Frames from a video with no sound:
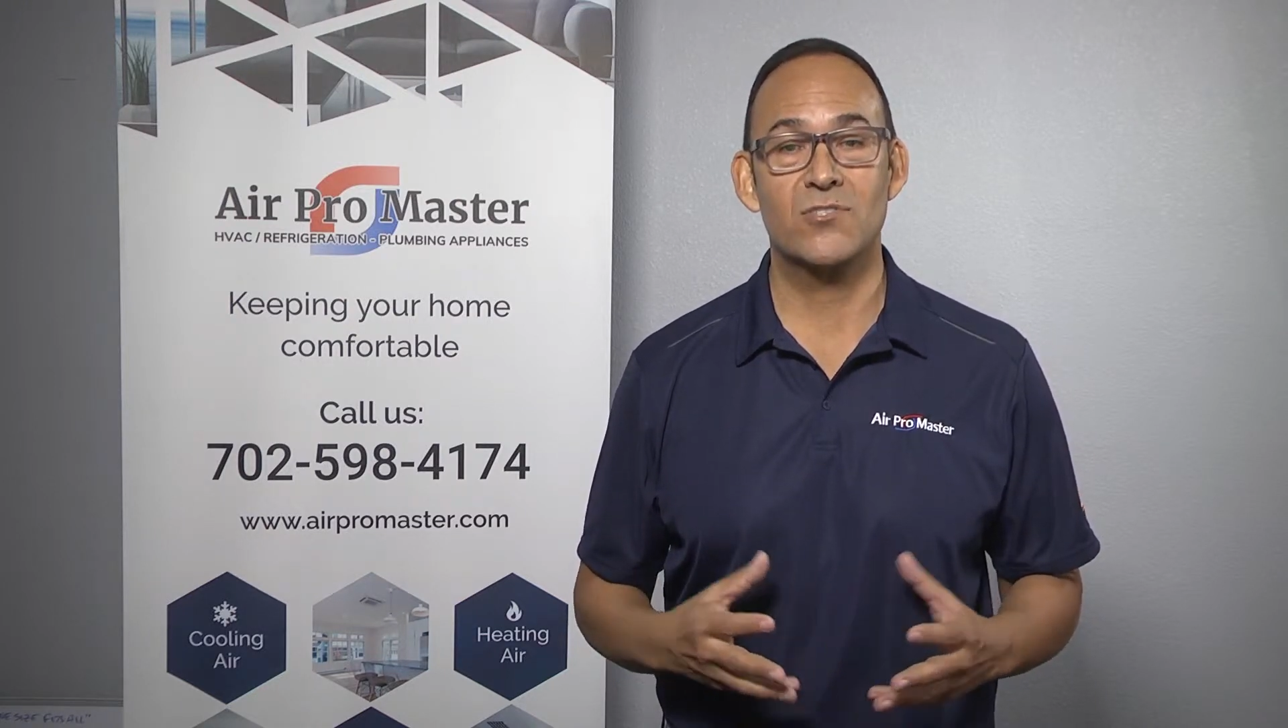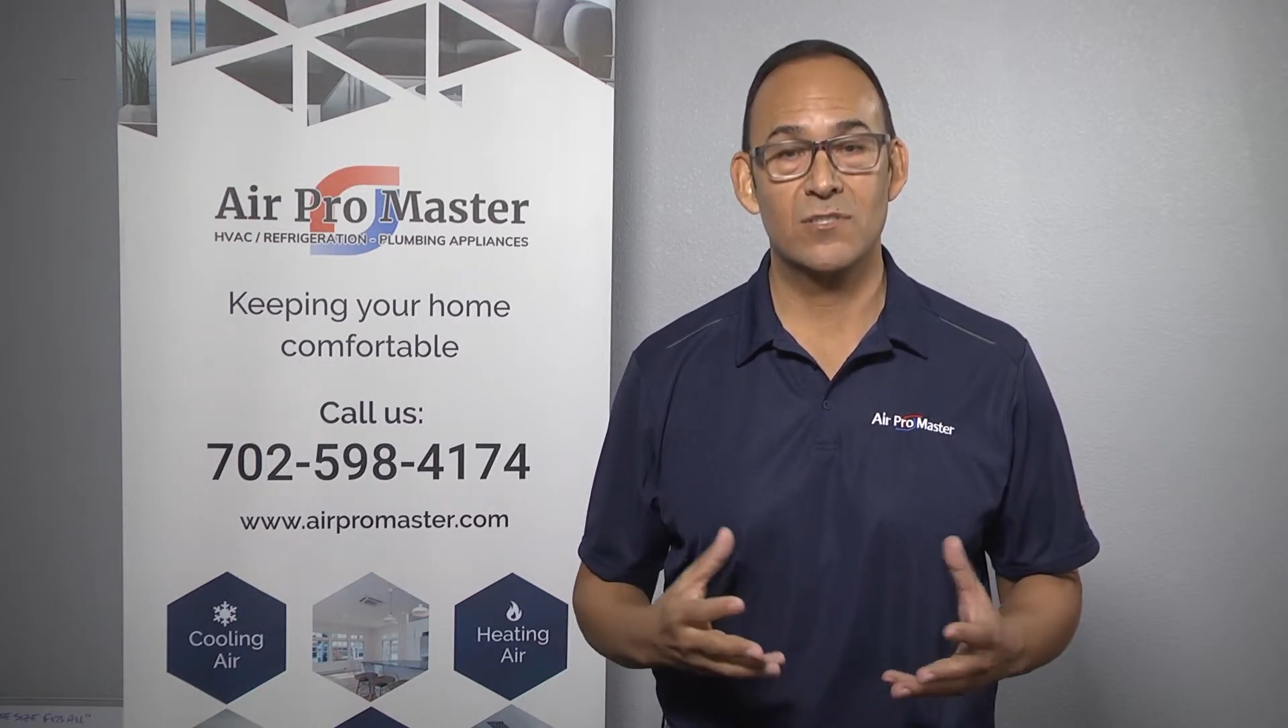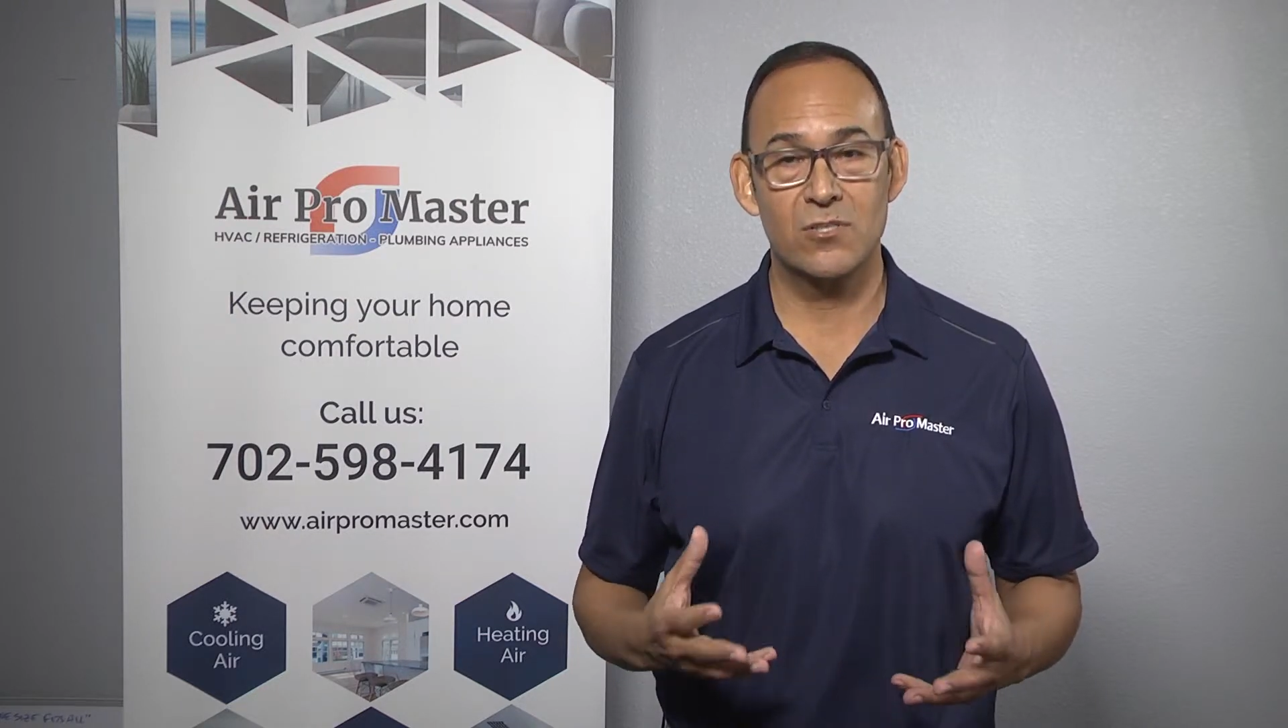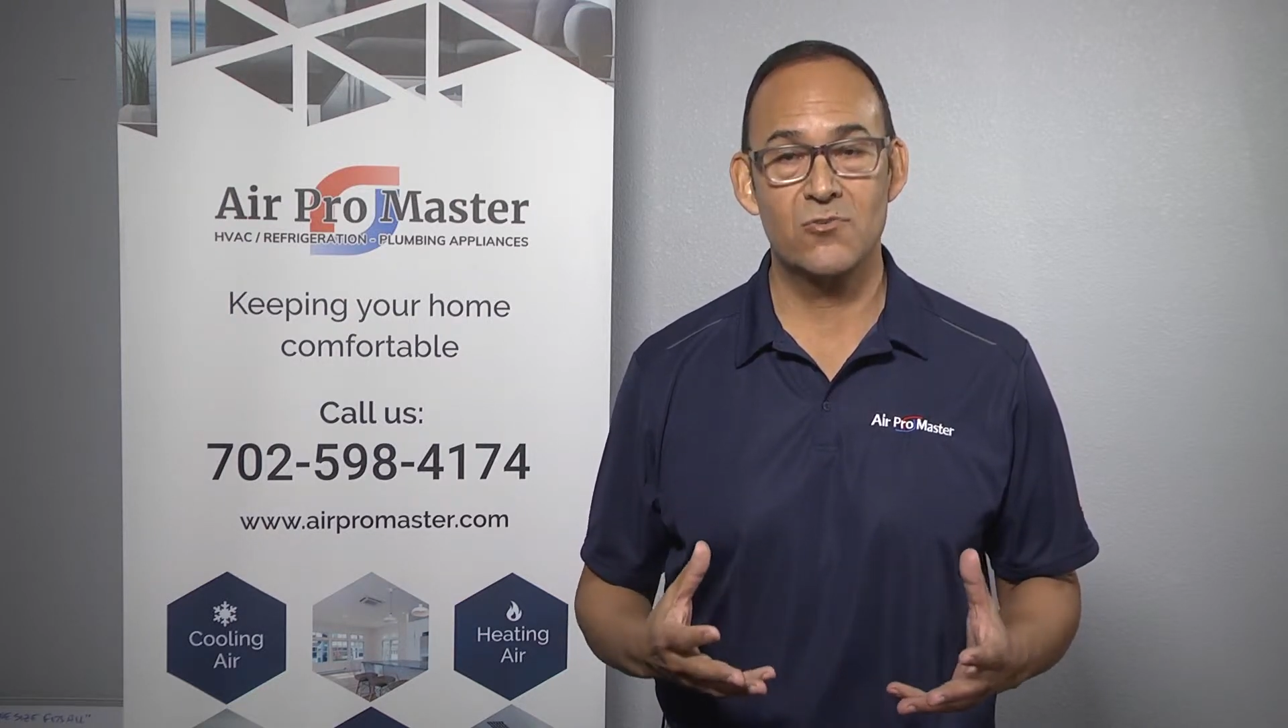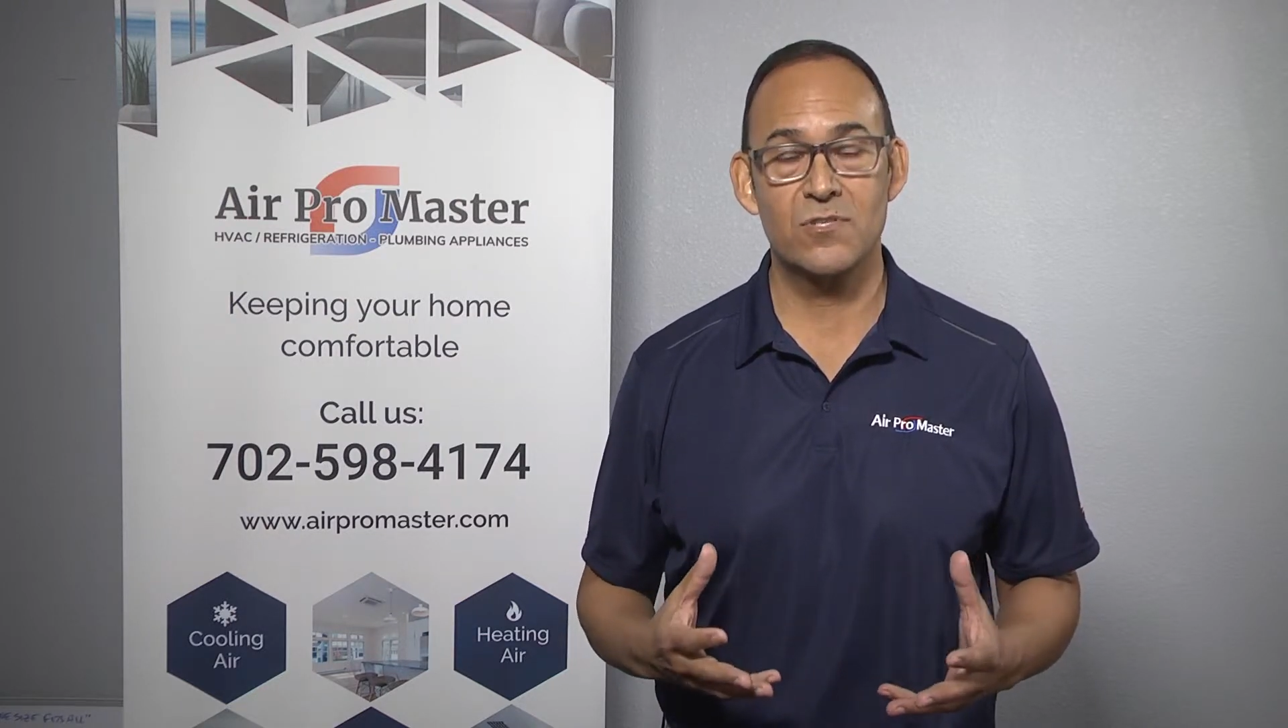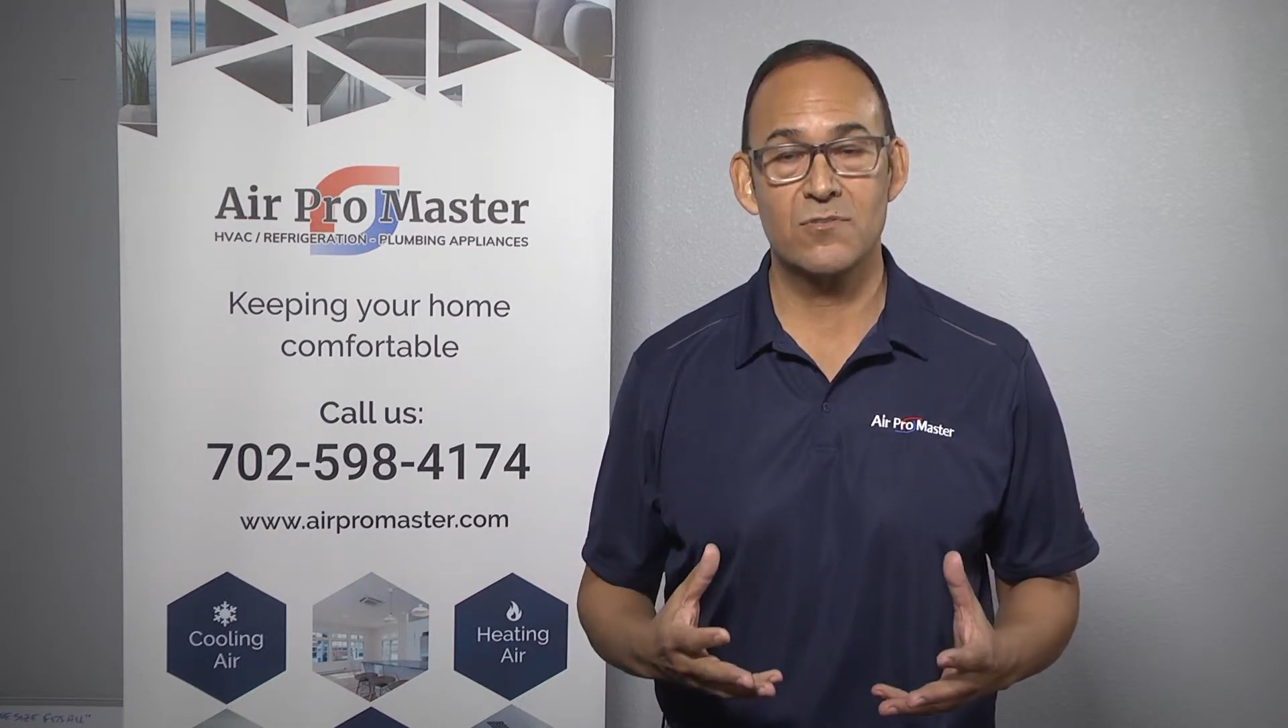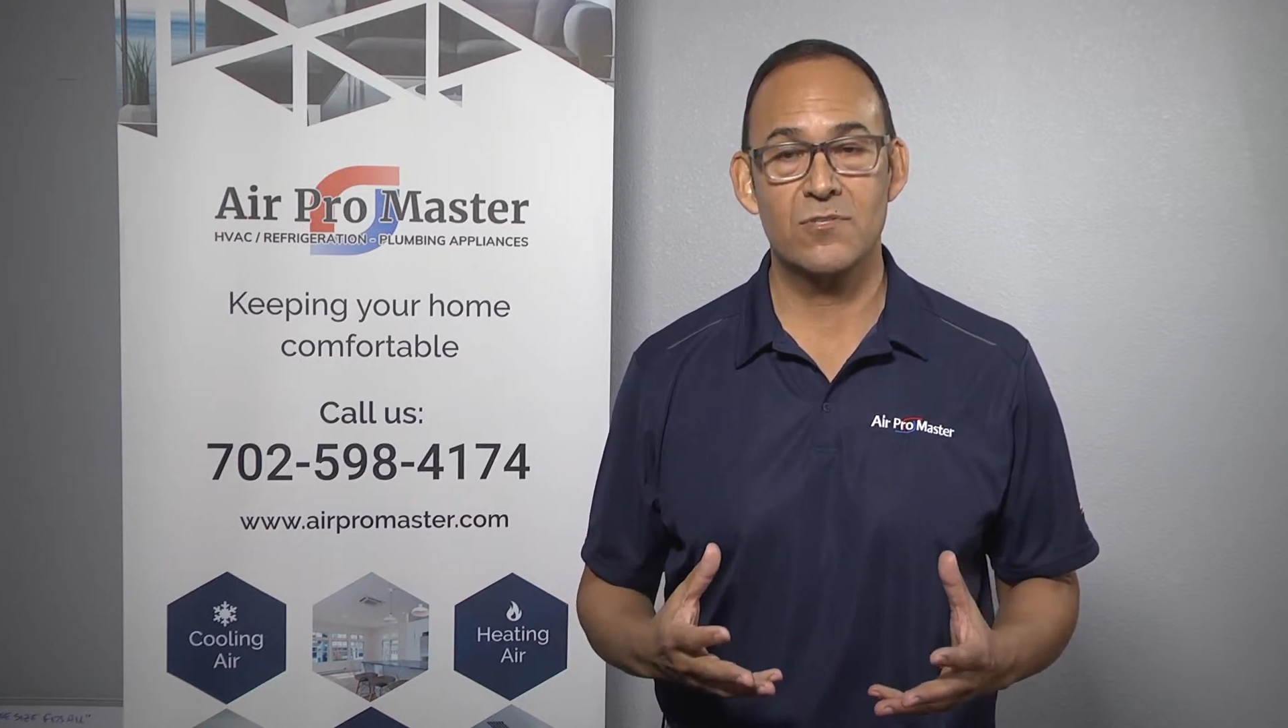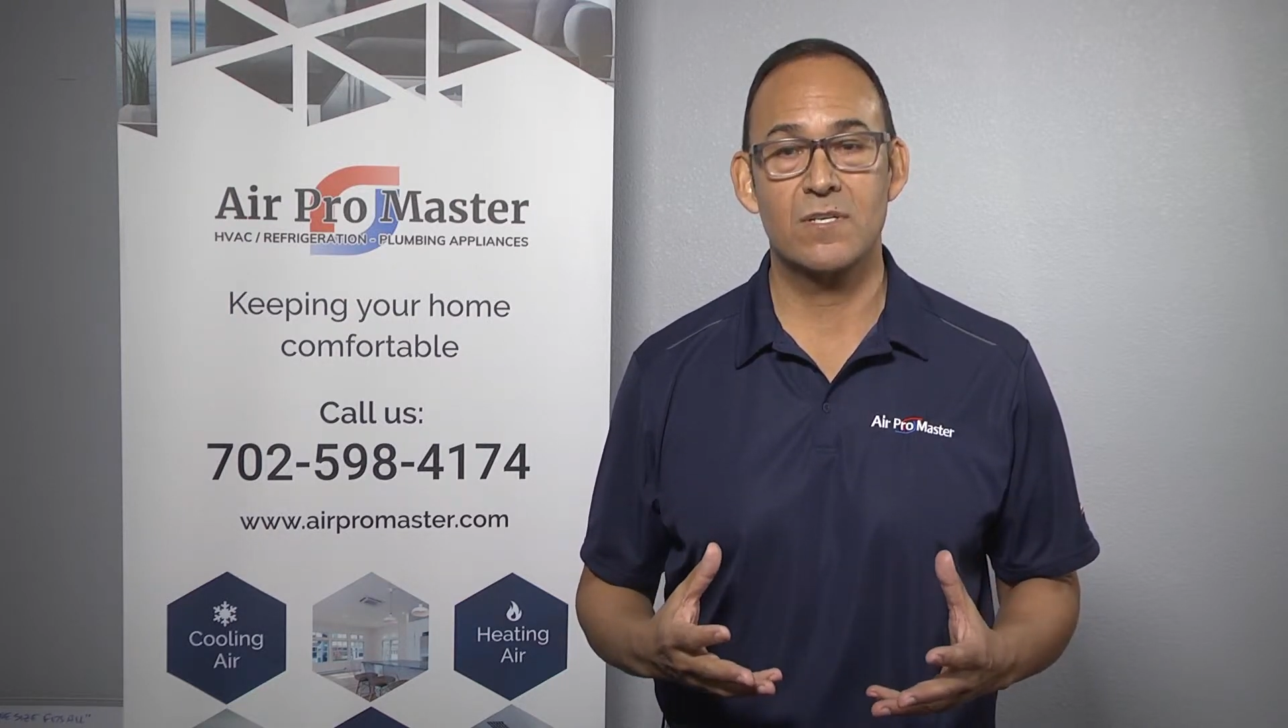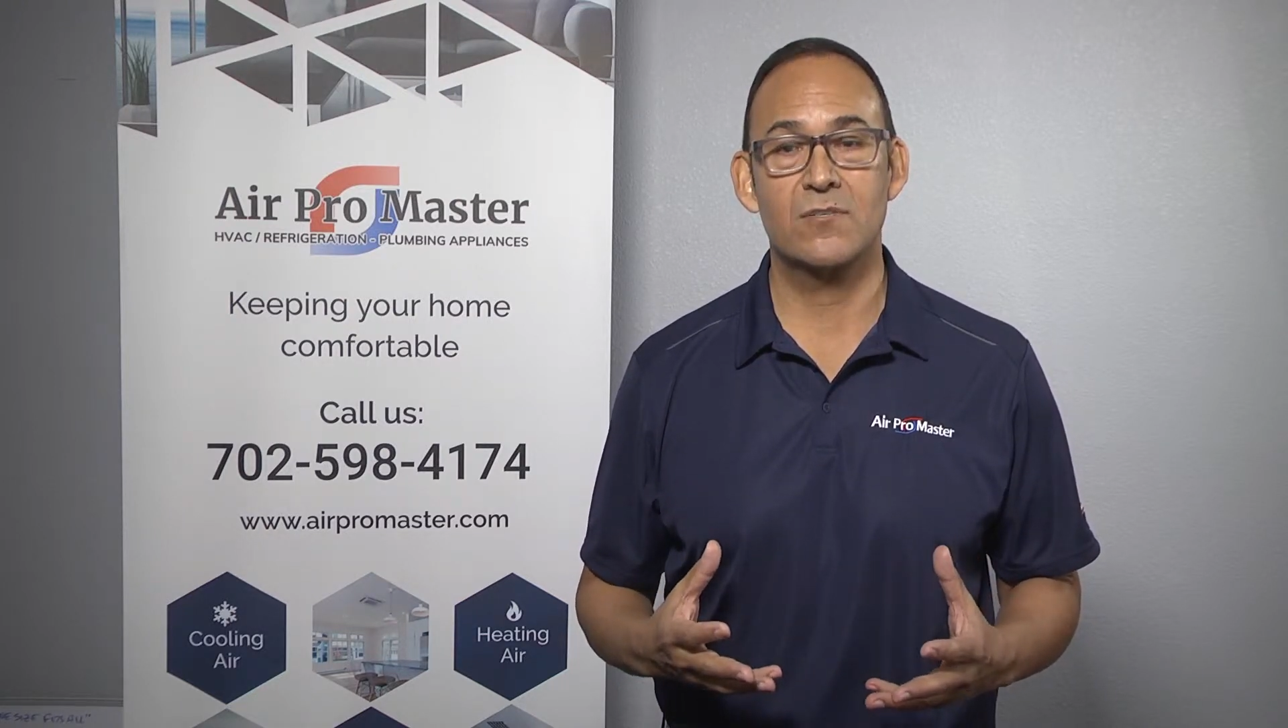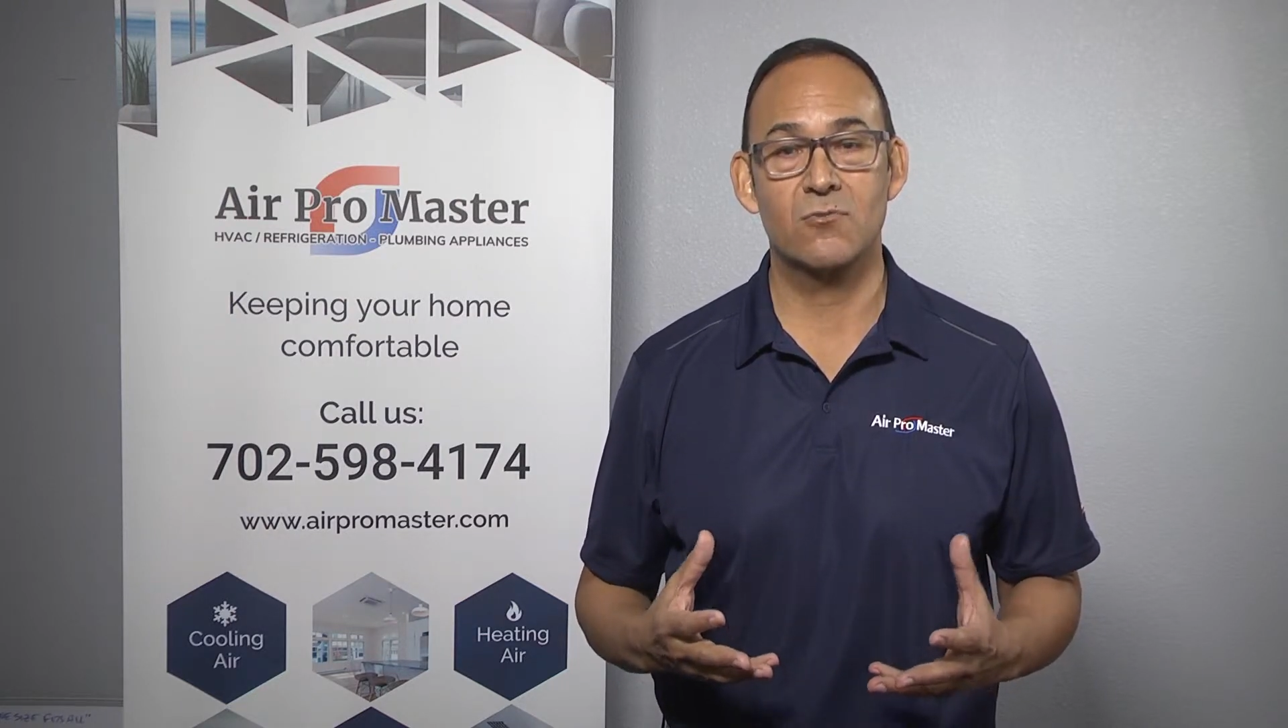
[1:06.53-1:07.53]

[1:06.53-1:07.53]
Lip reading: solutions